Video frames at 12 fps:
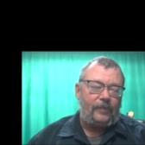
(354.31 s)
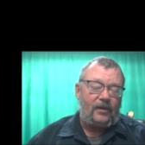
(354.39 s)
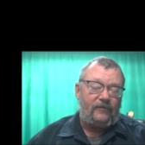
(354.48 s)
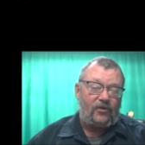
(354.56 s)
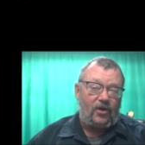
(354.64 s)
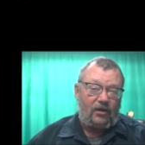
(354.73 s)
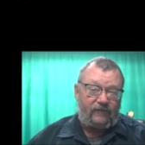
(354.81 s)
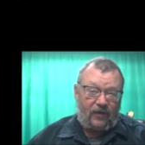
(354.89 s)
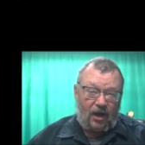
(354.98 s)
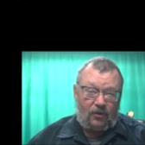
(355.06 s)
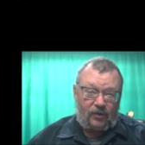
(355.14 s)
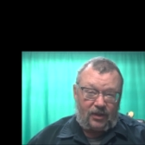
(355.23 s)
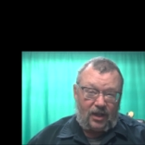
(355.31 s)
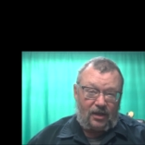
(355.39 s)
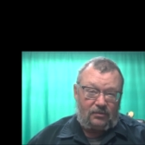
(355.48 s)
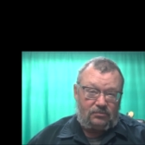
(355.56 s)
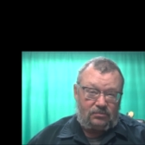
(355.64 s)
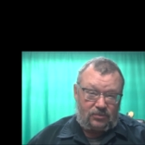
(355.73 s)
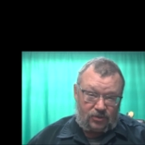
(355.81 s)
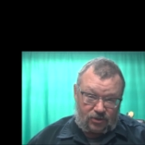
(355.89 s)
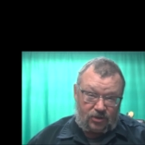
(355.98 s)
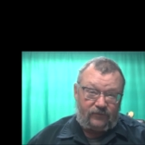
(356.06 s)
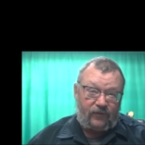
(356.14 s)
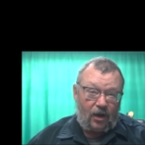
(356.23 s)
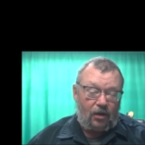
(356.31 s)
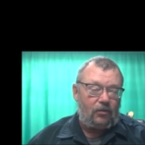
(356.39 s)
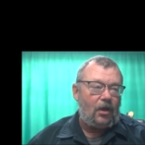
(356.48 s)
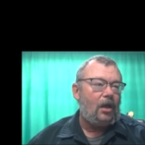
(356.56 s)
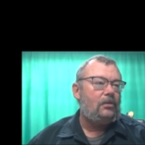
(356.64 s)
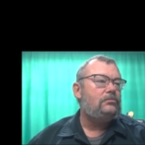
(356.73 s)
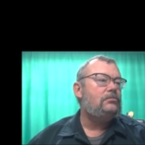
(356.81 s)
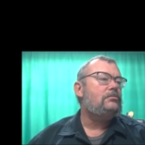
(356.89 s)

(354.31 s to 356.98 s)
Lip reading: If you're not following that, you should follow that,